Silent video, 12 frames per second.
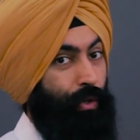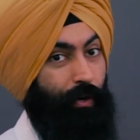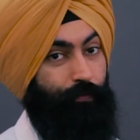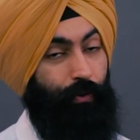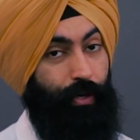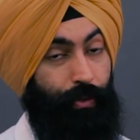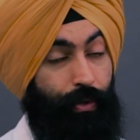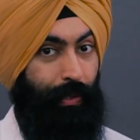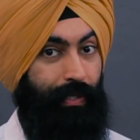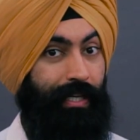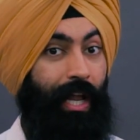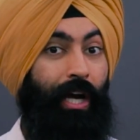growing for you.
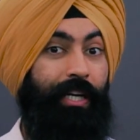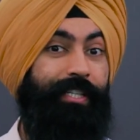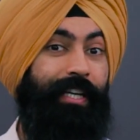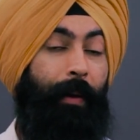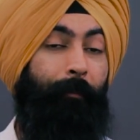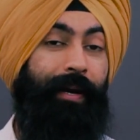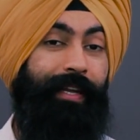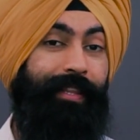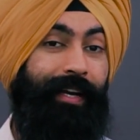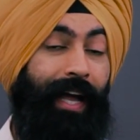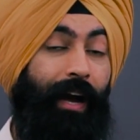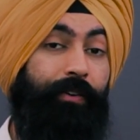So as long as you got money in
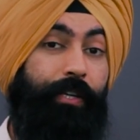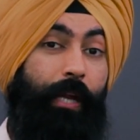the account,